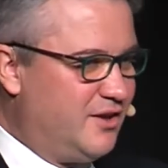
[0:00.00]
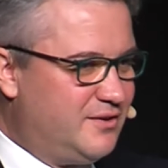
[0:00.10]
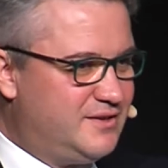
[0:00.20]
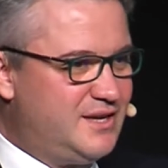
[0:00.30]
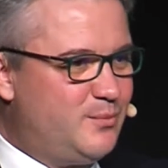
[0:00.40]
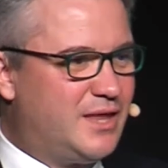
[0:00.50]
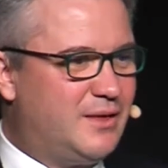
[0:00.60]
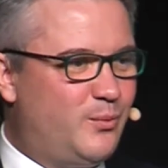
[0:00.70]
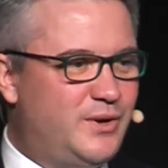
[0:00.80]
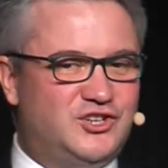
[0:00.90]
to see whether
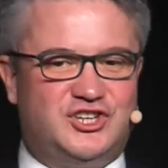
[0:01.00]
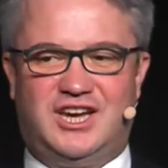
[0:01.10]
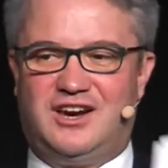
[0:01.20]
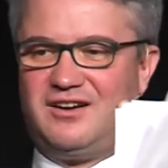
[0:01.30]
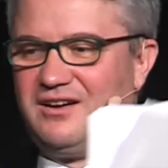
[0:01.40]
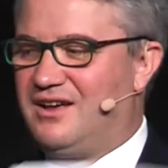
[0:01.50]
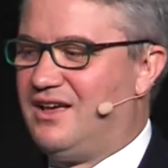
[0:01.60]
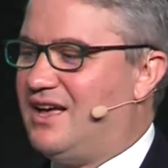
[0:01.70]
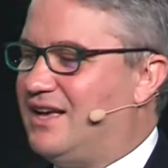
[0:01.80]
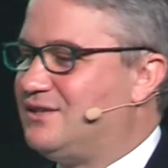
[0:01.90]
we share
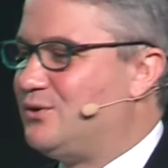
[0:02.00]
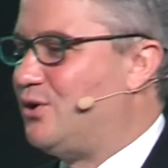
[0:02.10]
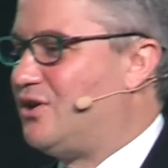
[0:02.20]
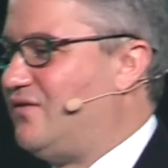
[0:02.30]
a sort of